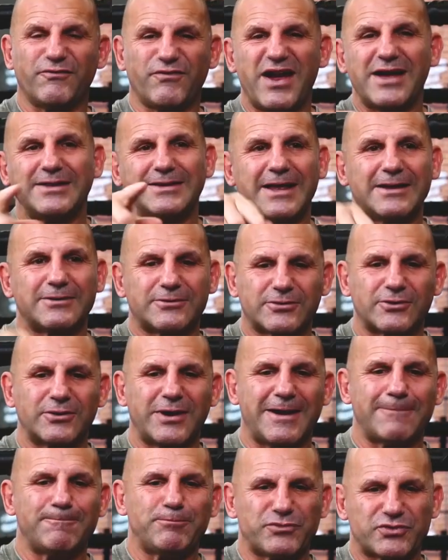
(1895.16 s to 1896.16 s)
Found that
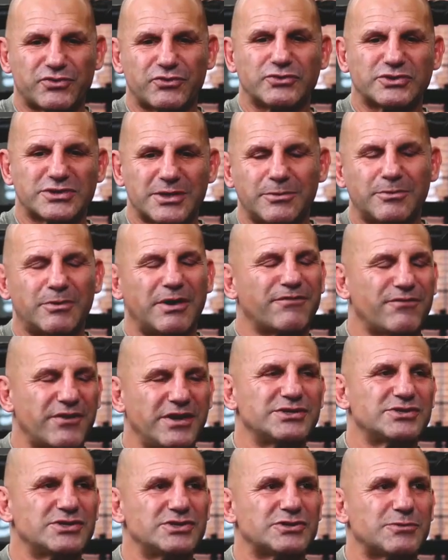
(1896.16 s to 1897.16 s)
through some of my
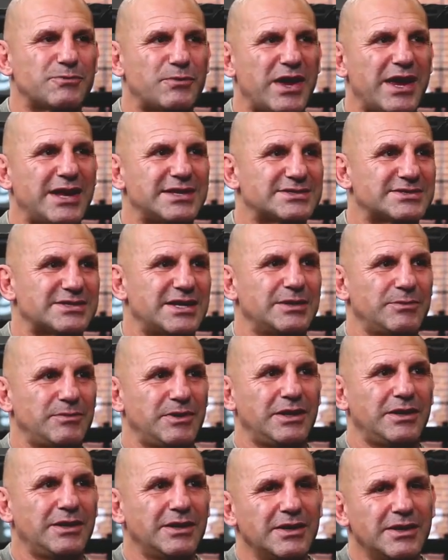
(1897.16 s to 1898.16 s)
friends in Japan, sending
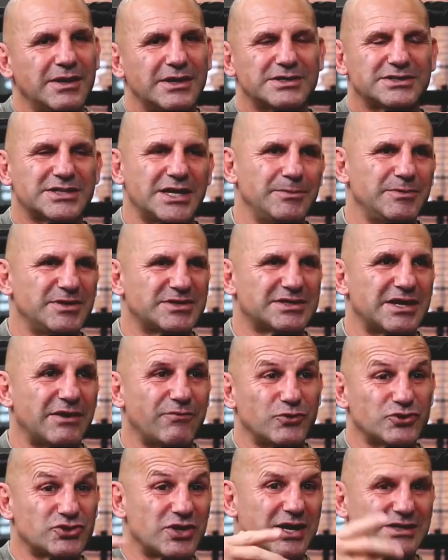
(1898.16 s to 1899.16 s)
me stuff
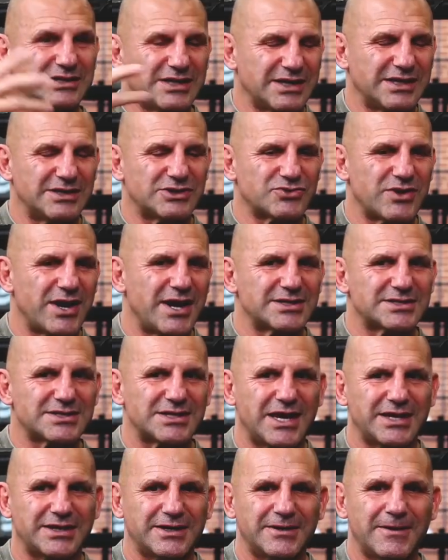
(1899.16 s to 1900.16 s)
which I had to get
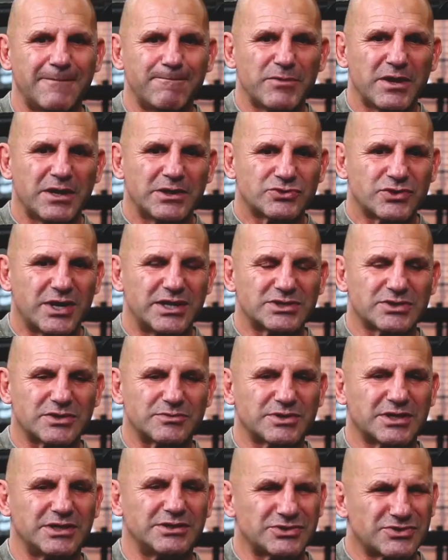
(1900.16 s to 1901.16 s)
translated, transcripts
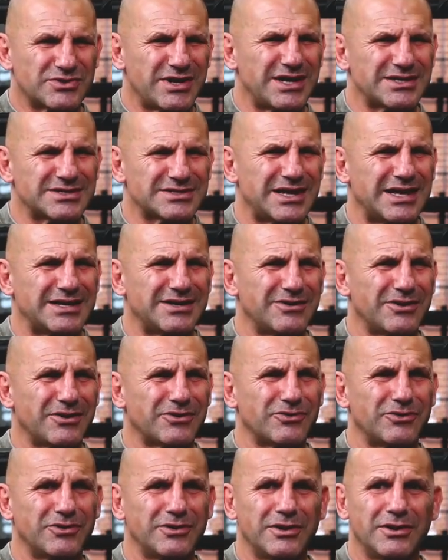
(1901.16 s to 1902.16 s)
getting translated, and I
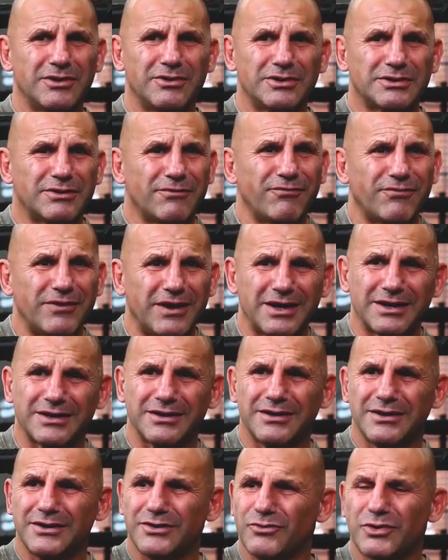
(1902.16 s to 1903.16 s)
thought, what the fuck?
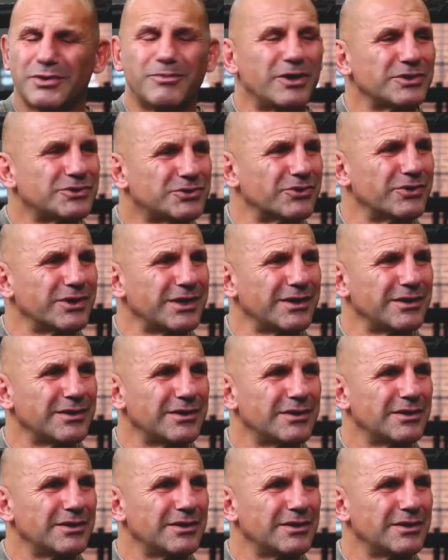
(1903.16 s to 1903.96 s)
What am I doing?